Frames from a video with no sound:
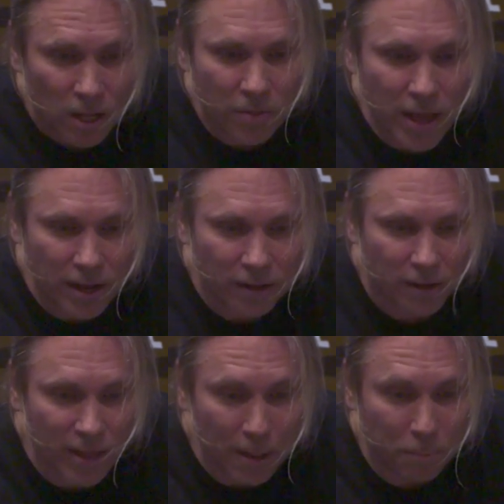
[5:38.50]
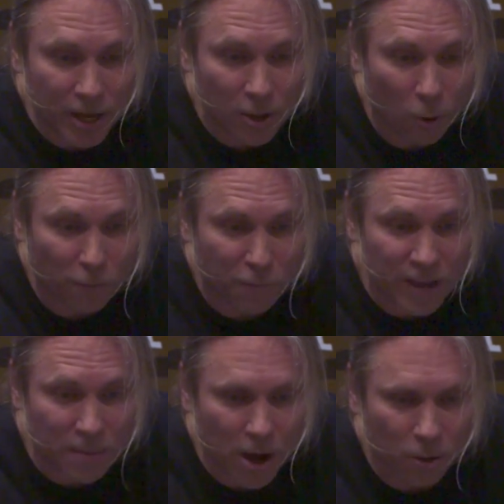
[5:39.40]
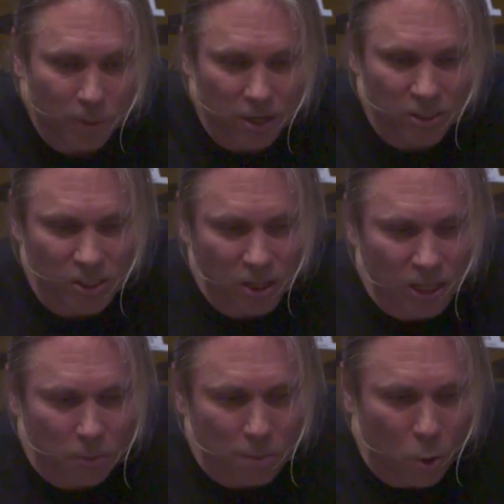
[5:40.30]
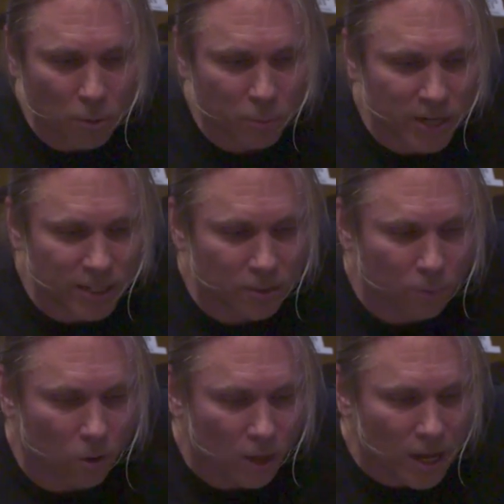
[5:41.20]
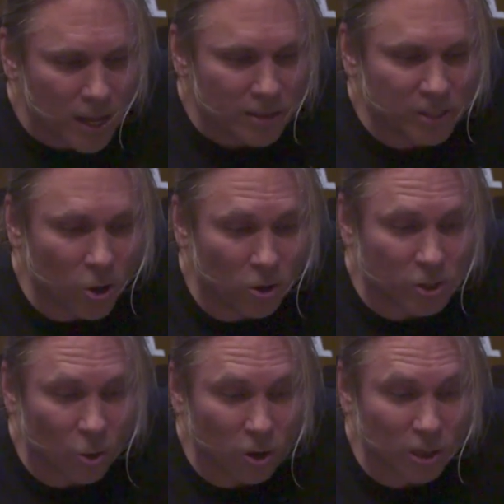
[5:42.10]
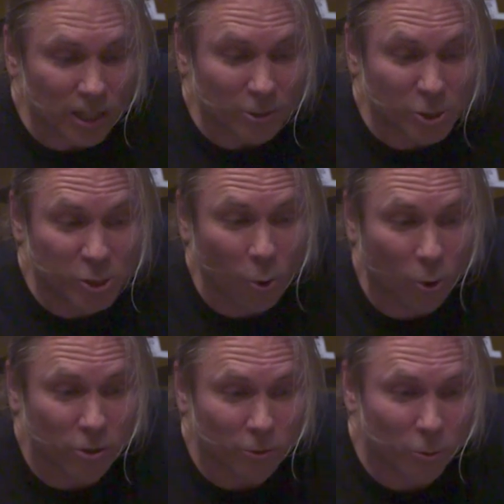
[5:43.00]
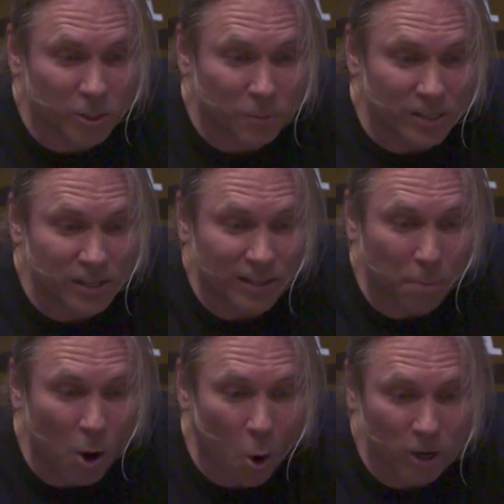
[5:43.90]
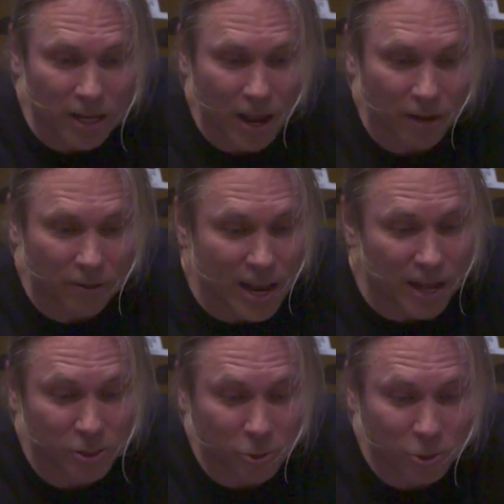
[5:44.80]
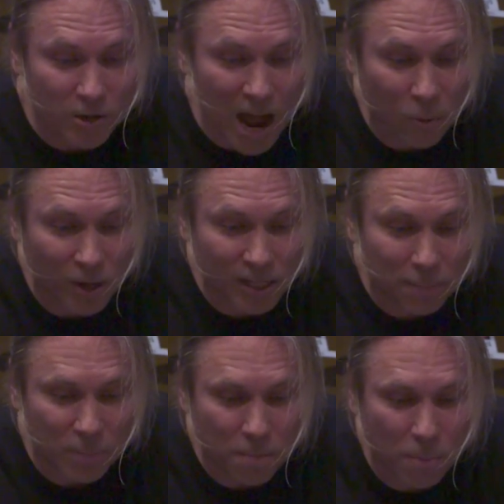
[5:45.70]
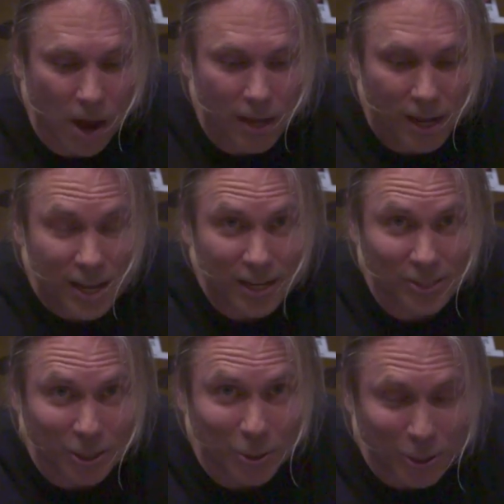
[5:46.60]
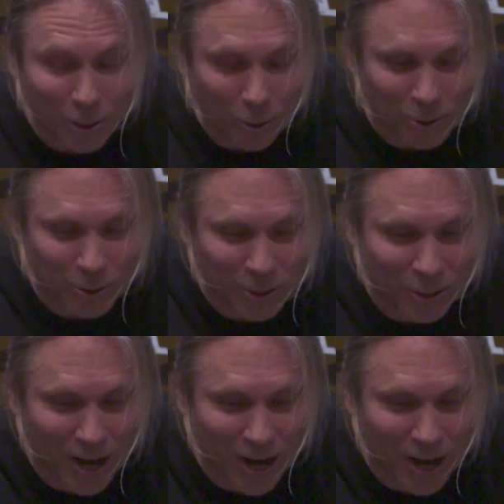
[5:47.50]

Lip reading: than that big old female because it's a little bit more predictable, it's also a little shorter, which means that the pokey end, the end you do not want to get bit by, is a little closer to your